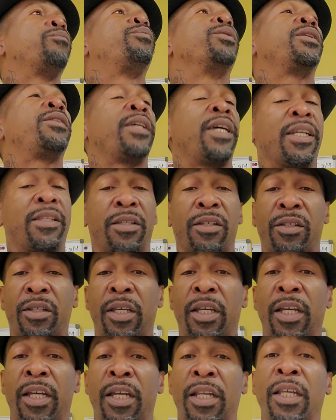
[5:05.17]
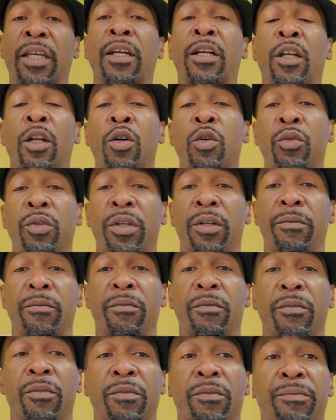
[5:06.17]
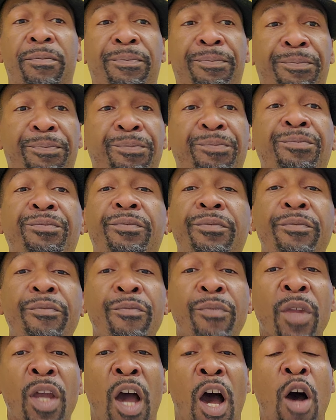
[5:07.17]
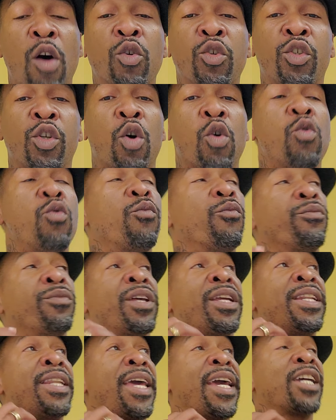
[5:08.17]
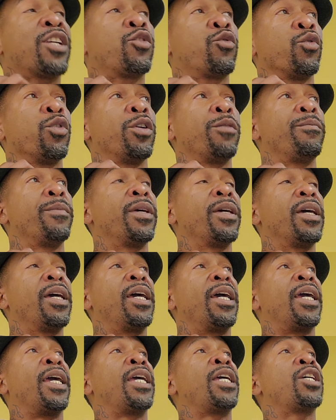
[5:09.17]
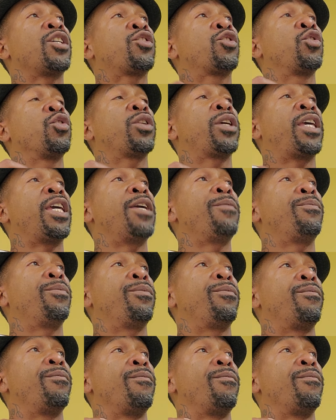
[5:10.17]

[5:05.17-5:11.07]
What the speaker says: Protect the skin and clothing. Also, the neck strip is to keep